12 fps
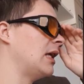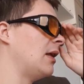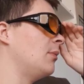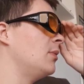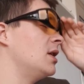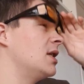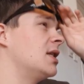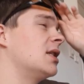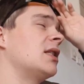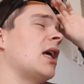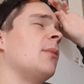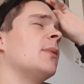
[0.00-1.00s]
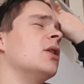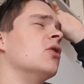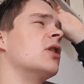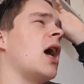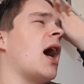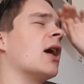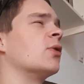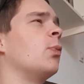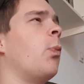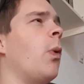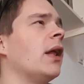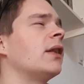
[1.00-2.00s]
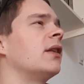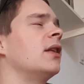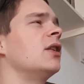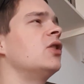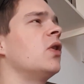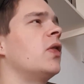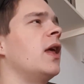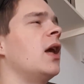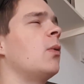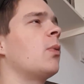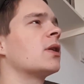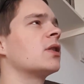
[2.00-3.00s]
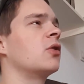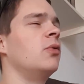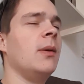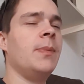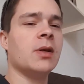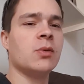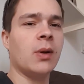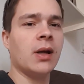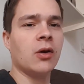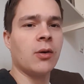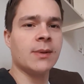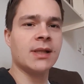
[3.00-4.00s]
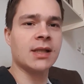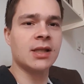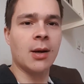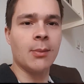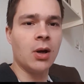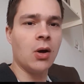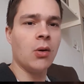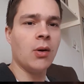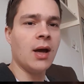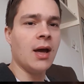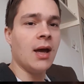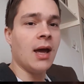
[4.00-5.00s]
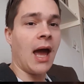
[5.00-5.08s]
tell me you guys, what did you think was the creepiest one in the comment section down below?